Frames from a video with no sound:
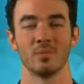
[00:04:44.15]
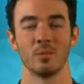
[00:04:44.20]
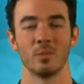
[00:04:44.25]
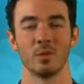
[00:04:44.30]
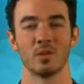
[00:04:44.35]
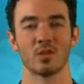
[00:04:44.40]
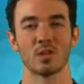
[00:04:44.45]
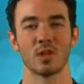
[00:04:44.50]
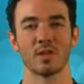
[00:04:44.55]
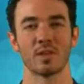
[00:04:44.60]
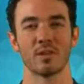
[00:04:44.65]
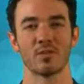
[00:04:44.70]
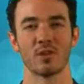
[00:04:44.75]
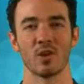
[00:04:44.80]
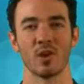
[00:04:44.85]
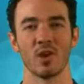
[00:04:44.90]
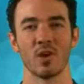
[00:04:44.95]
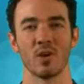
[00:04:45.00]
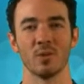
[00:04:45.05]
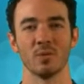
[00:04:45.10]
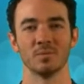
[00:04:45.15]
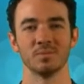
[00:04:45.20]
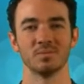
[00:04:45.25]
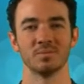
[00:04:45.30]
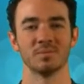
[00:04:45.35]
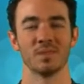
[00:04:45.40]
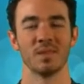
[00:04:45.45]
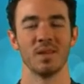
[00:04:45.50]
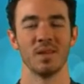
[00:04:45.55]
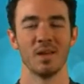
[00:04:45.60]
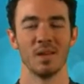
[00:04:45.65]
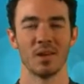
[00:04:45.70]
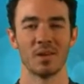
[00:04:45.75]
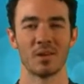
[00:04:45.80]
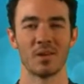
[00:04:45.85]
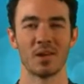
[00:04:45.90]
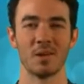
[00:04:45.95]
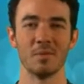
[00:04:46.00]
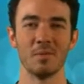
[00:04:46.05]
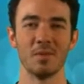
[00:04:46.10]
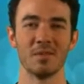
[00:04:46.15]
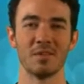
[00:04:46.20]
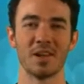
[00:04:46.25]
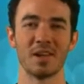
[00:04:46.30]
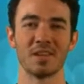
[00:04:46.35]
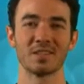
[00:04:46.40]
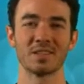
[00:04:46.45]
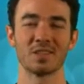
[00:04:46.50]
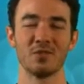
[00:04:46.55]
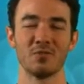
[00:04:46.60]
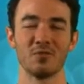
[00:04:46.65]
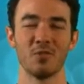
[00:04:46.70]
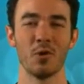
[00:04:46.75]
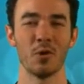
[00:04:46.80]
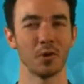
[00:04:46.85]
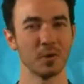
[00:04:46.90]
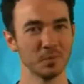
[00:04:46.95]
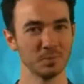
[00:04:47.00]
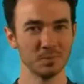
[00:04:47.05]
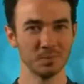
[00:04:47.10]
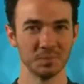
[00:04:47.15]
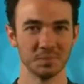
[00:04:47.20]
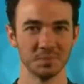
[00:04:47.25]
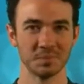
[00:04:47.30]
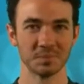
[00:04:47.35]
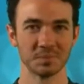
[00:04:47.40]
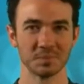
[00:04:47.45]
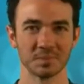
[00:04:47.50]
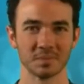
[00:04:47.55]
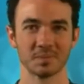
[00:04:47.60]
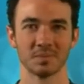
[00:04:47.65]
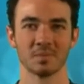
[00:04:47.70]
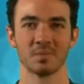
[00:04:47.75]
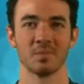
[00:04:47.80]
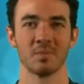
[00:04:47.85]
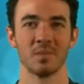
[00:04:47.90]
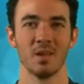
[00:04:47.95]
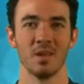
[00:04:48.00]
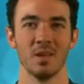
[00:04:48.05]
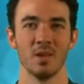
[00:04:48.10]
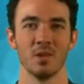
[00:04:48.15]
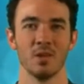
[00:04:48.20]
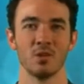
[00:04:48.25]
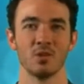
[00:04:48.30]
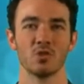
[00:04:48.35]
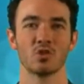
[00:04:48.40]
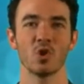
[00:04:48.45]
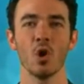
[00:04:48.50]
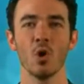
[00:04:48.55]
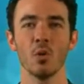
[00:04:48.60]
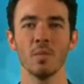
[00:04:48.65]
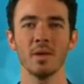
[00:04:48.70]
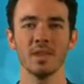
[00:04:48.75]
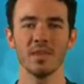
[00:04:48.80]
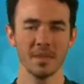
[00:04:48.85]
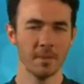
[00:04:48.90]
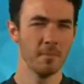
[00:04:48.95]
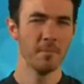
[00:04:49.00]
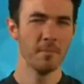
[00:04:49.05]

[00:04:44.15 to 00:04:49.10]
We shall never know. All right, moving on to Q4. Show me the